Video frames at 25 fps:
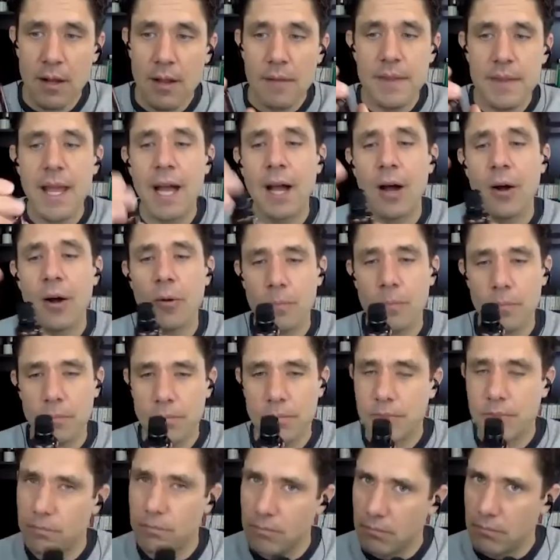Now,
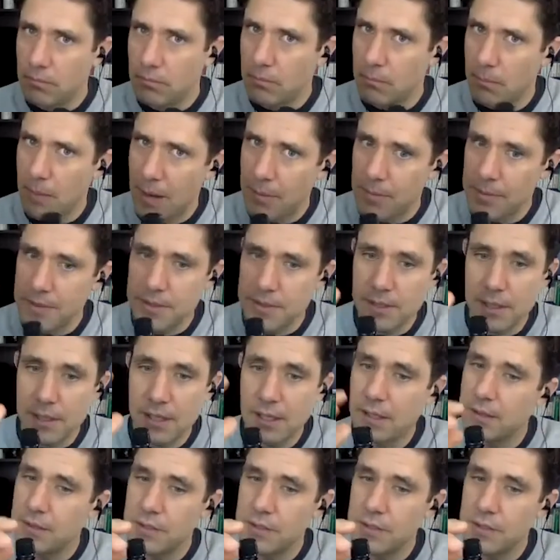Mama Z,